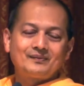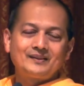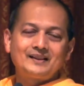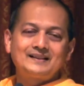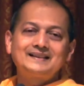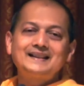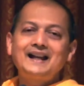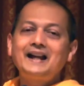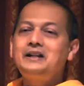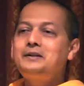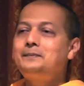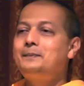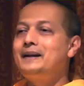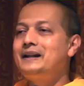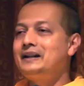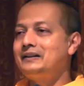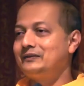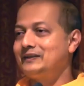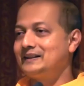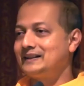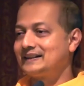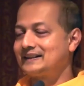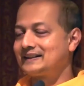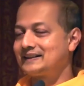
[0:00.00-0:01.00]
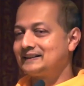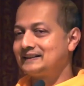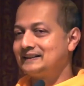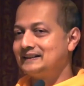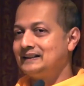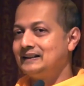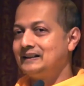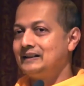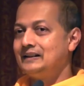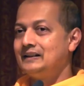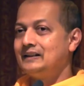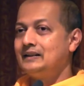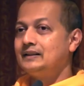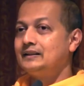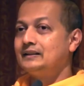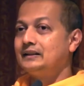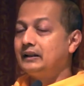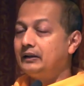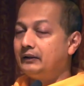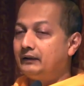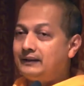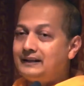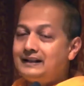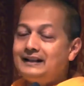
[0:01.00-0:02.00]
the side benefits.
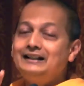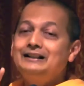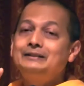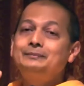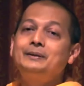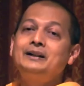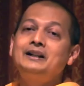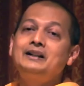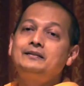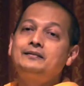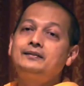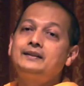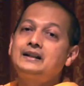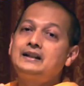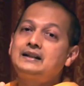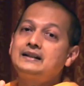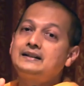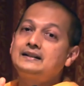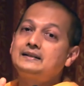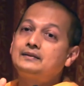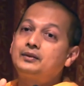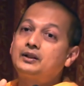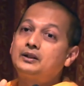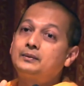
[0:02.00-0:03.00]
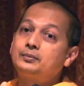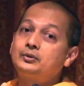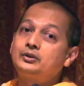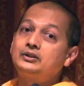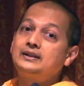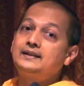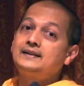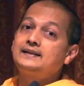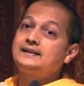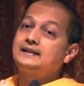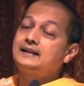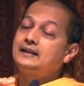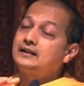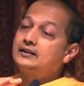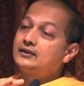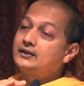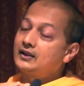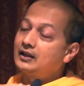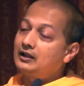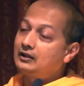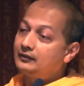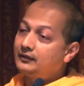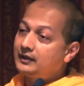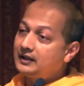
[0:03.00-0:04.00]
The real benefit is what Buddha said
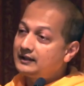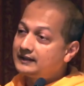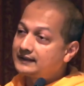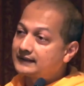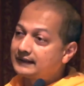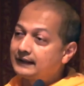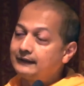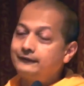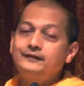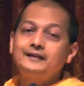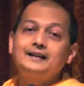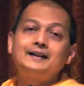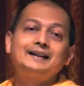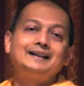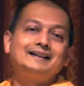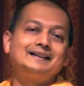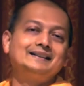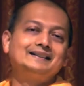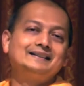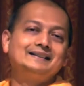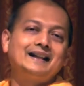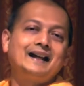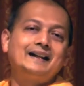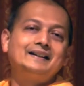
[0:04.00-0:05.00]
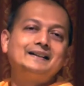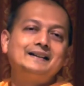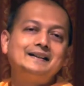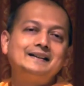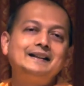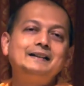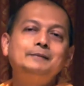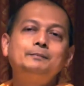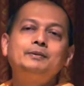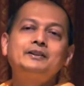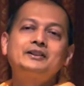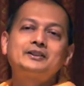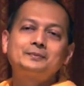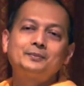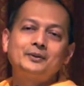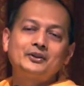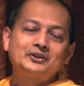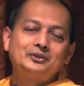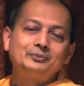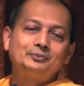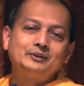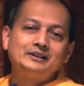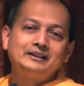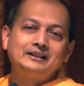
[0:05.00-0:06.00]
solving suffering at the deepest
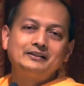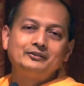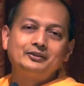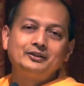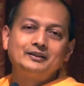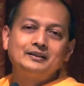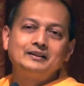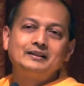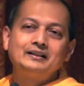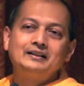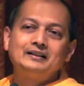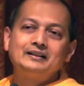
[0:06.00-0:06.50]
possible level.